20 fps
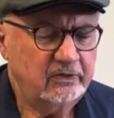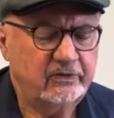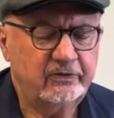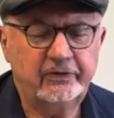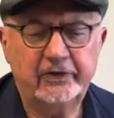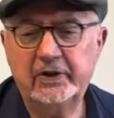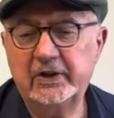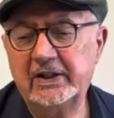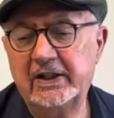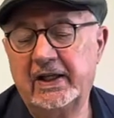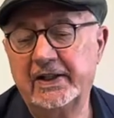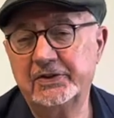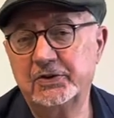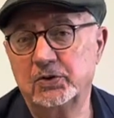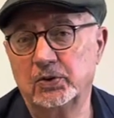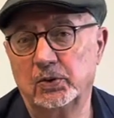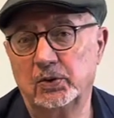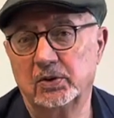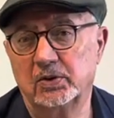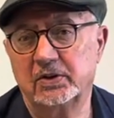
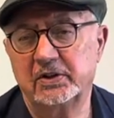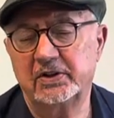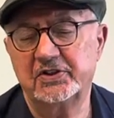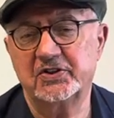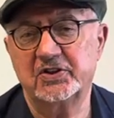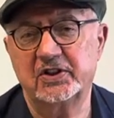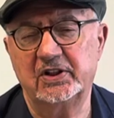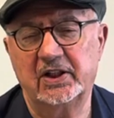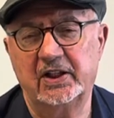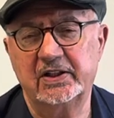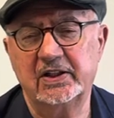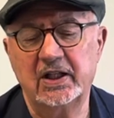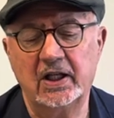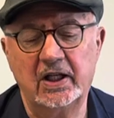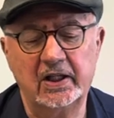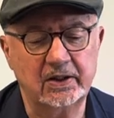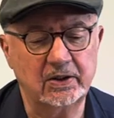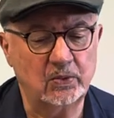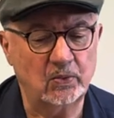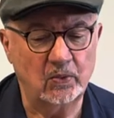Firriato is an
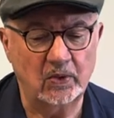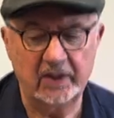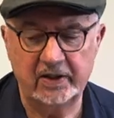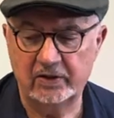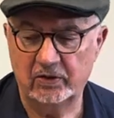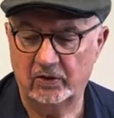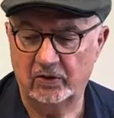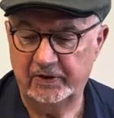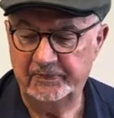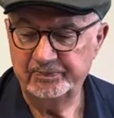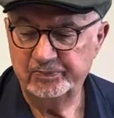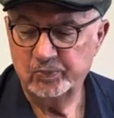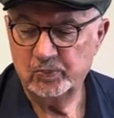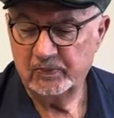iconic winery,